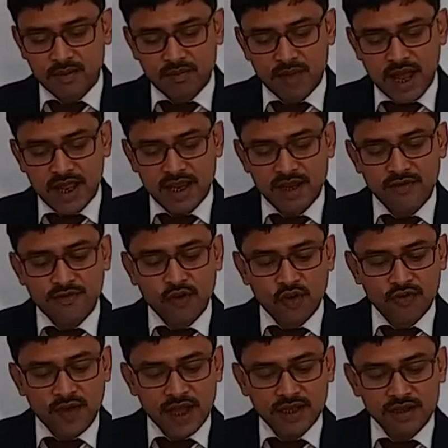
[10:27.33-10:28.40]
my
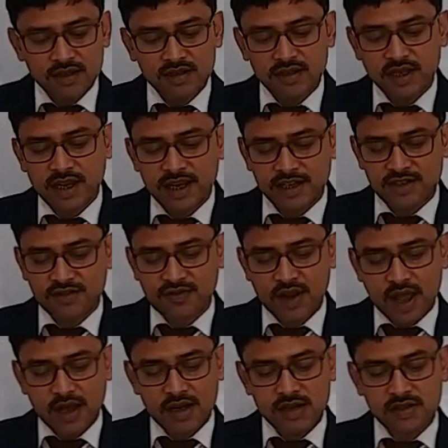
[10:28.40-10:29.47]
forefathers, its
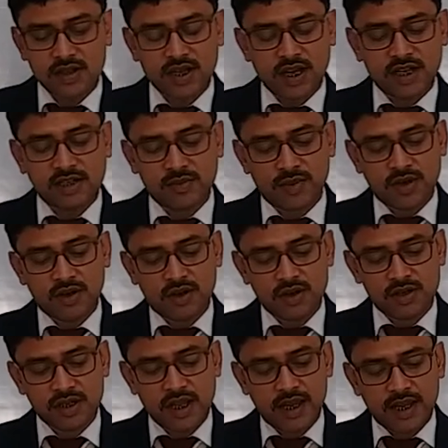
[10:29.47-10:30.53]
flowers, its
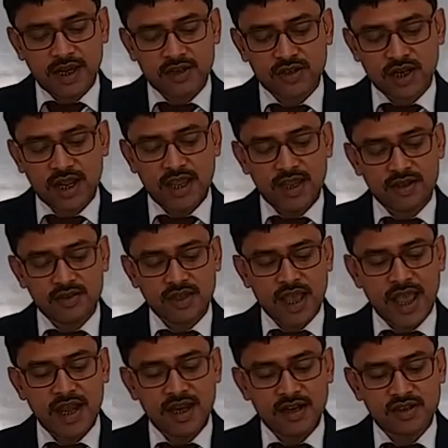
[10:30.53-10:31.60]
birds, its lakes,
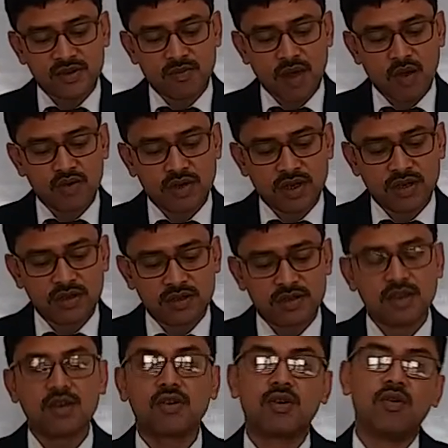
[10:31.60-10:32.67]
and its mountain
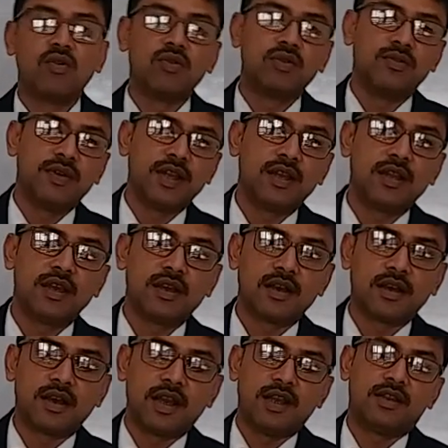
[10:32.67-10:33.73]
clothed with
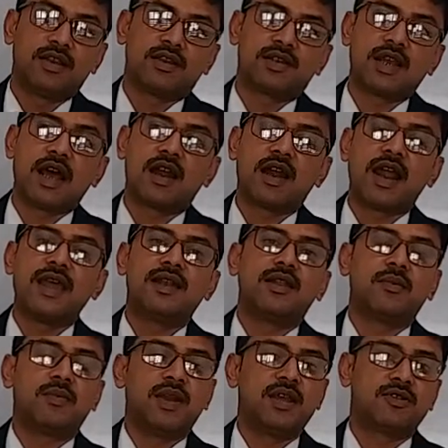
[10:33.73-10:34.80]
green. The star liked the
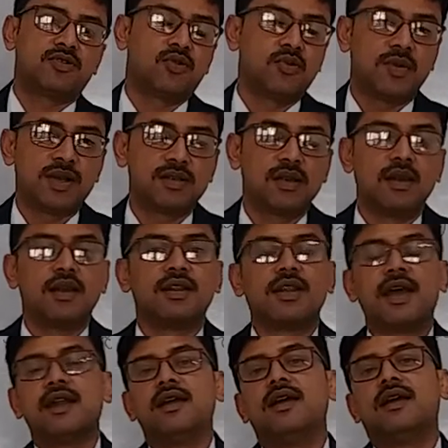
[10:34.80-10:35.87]
place so much
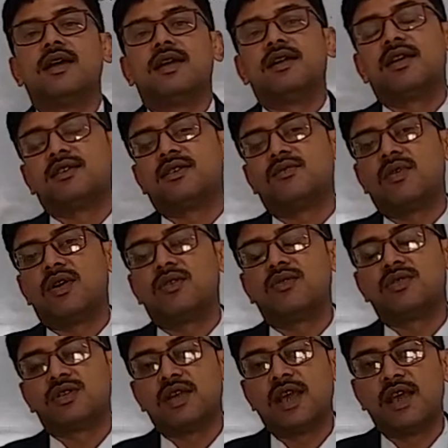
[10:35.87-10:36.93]
that it doesn't want to
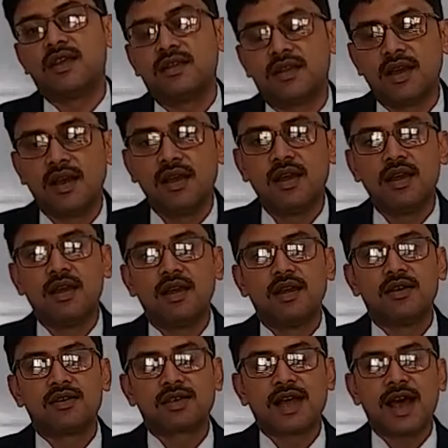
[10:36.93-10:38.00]
stay in the
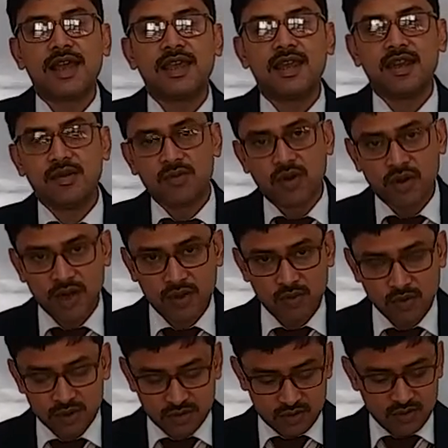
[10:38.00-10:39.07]
sky anymore. It
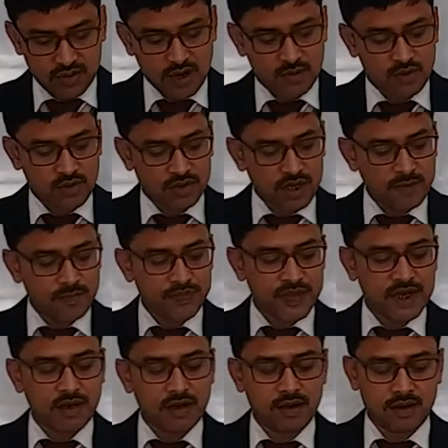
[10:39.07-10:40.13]
wants to come to the
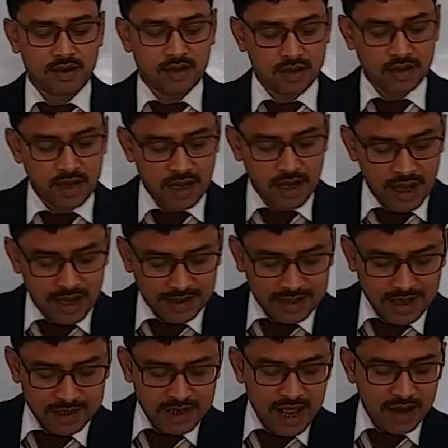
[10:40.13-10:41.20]
earth.
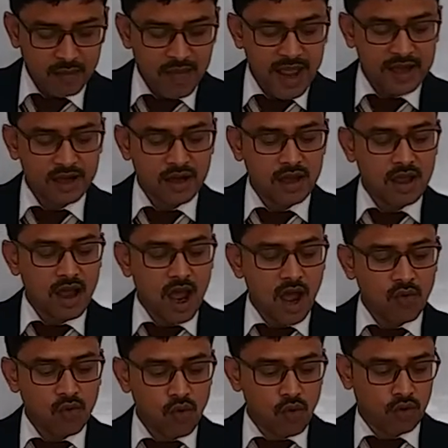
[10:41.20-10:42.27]
The young man
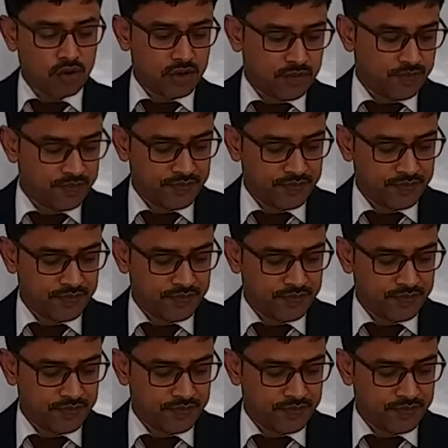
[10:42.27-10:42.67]
awoke.